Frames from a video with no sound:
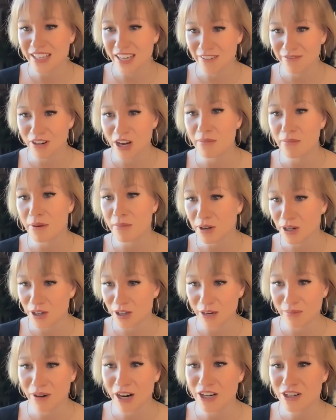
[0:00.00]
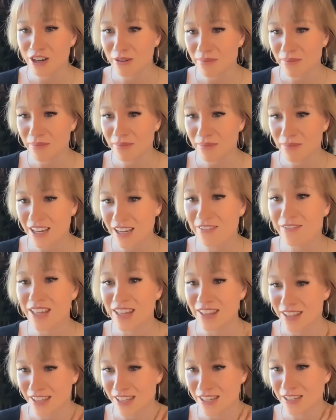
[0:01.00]
I have not been putting pressure on myself,
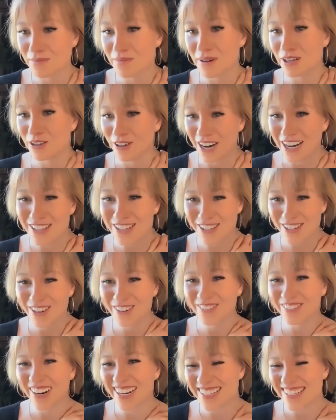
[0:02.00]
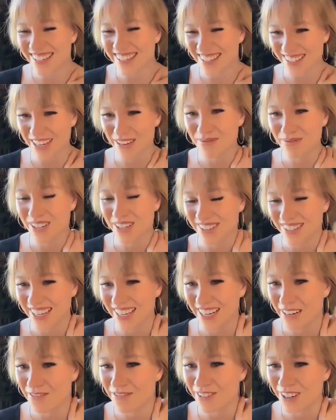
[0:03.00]
and this has been great so far. Susie, I'm so
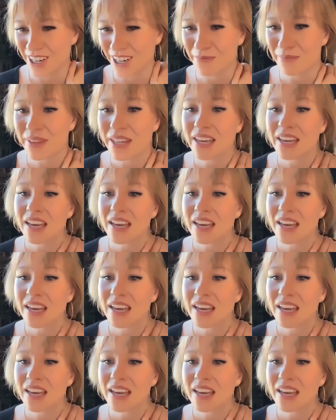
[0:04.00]
excited for you.